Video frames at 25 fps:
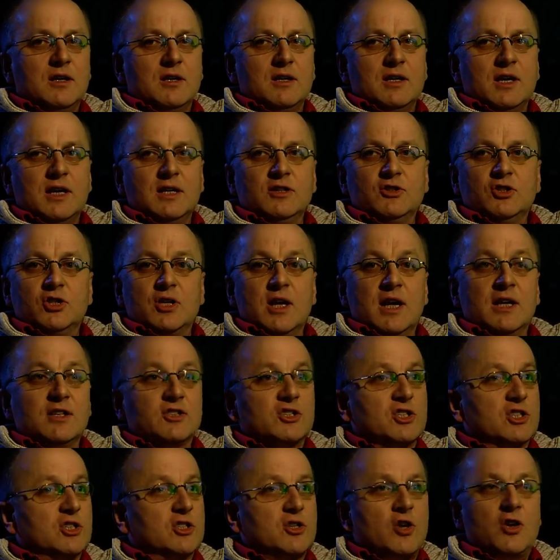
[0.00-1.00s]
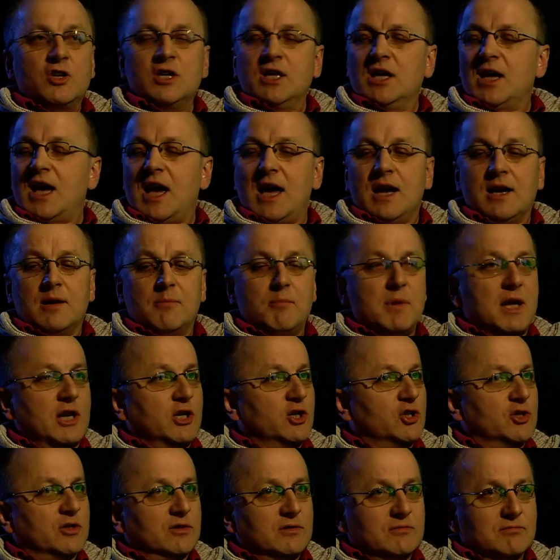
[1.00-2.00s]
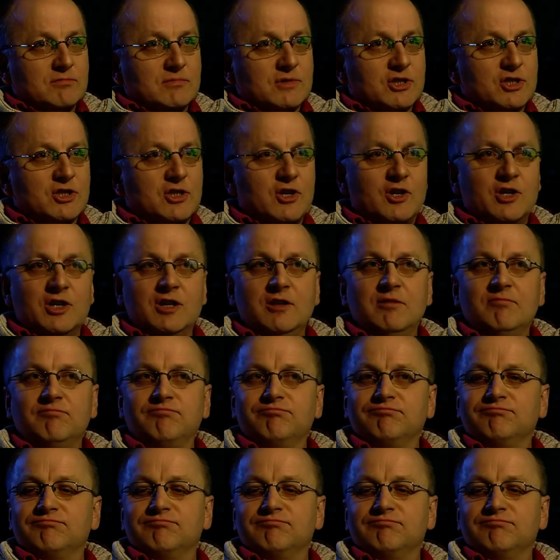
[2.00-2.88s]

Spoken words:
And study animation, study